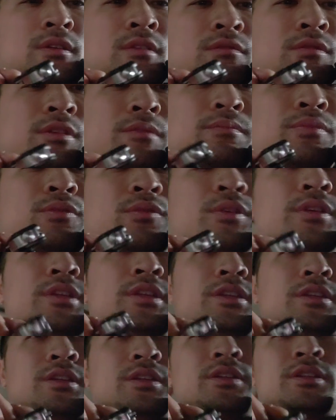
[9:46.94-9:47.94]
with a
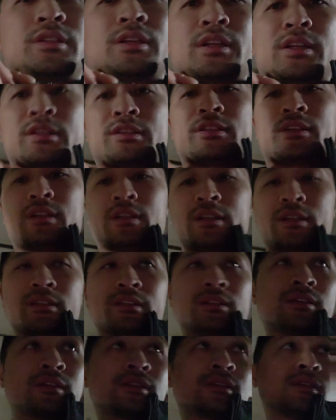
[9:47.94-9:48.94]
pointy side in the end.
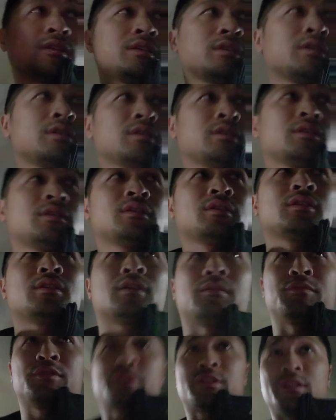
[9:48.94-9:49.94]

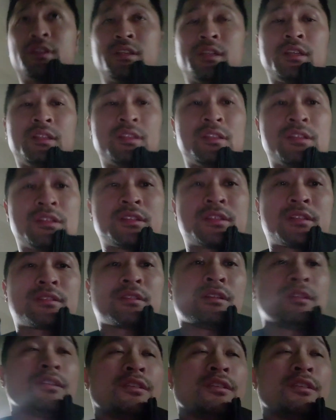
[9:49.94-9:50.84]
I'm just gonna hit this a